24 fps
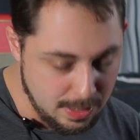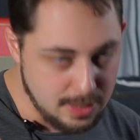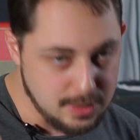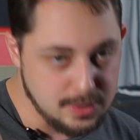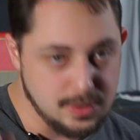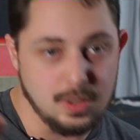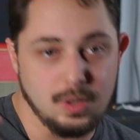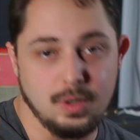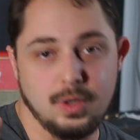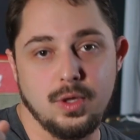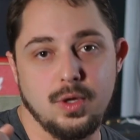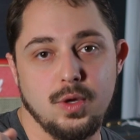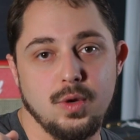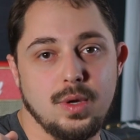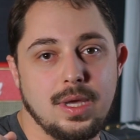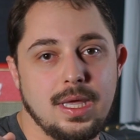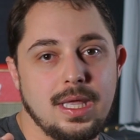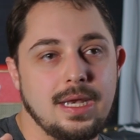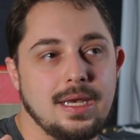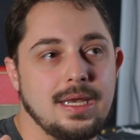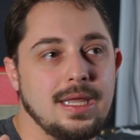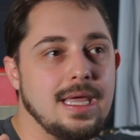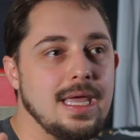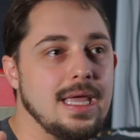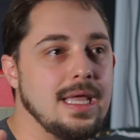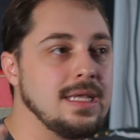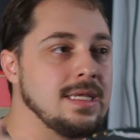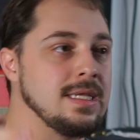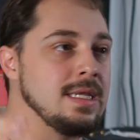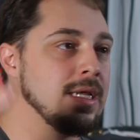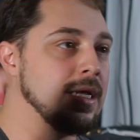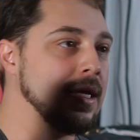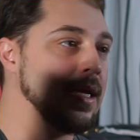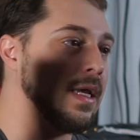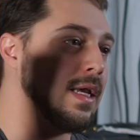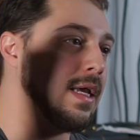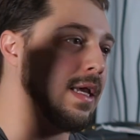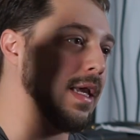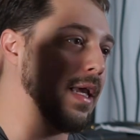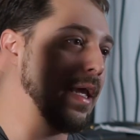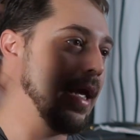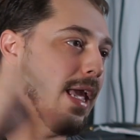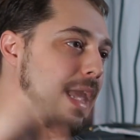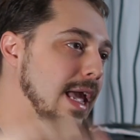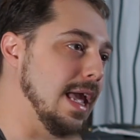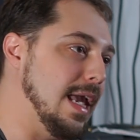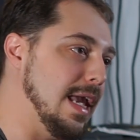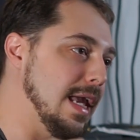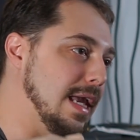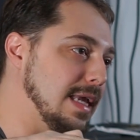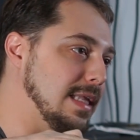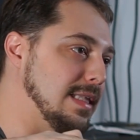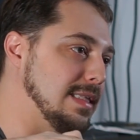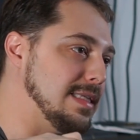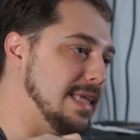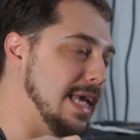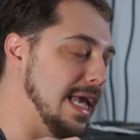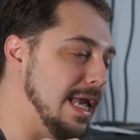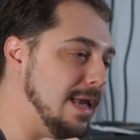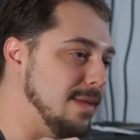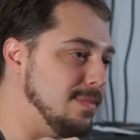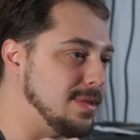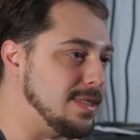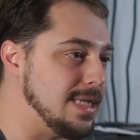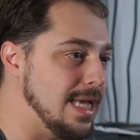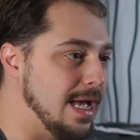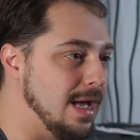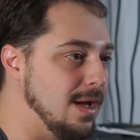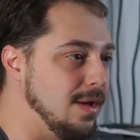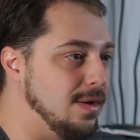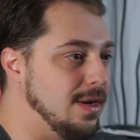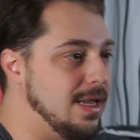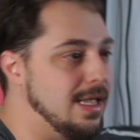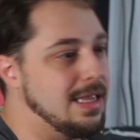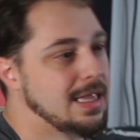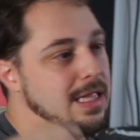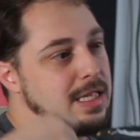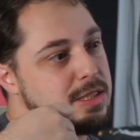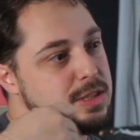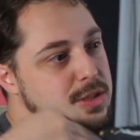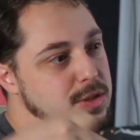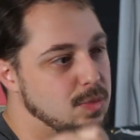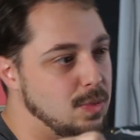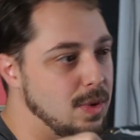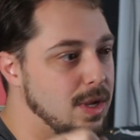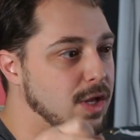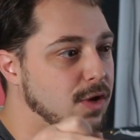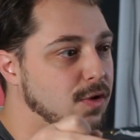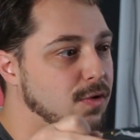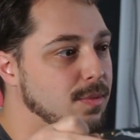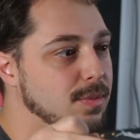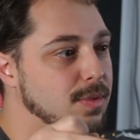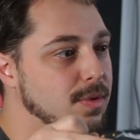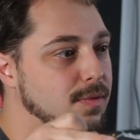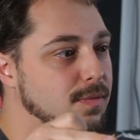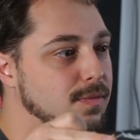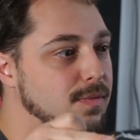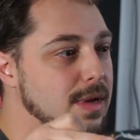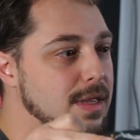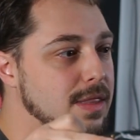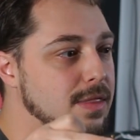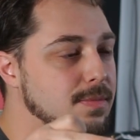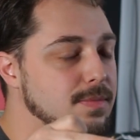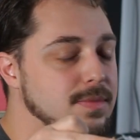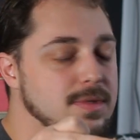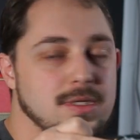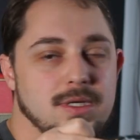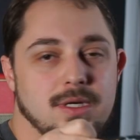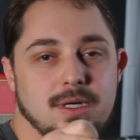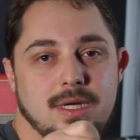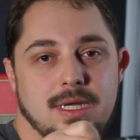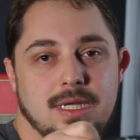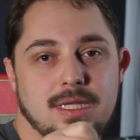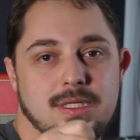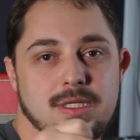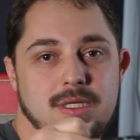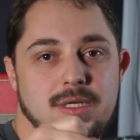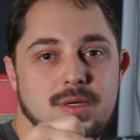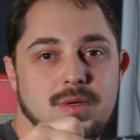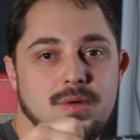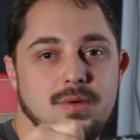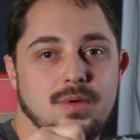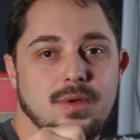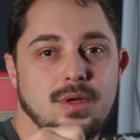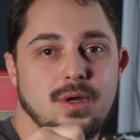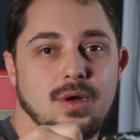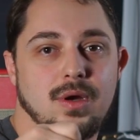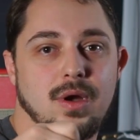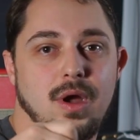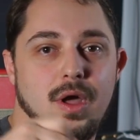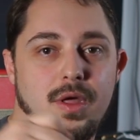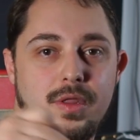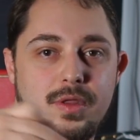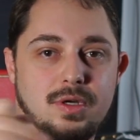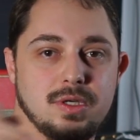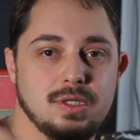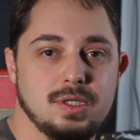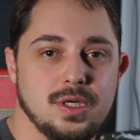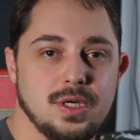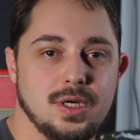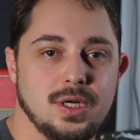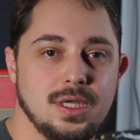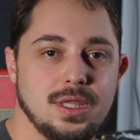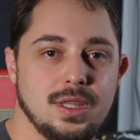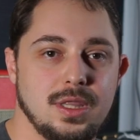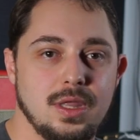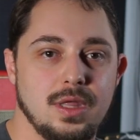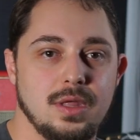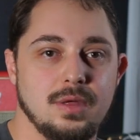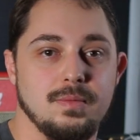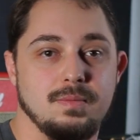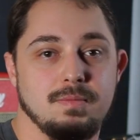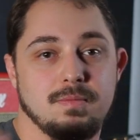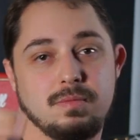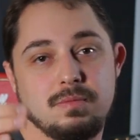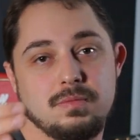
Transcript: So you can get a tame sound and then switch from the rhythm circuit to your other circuit, the,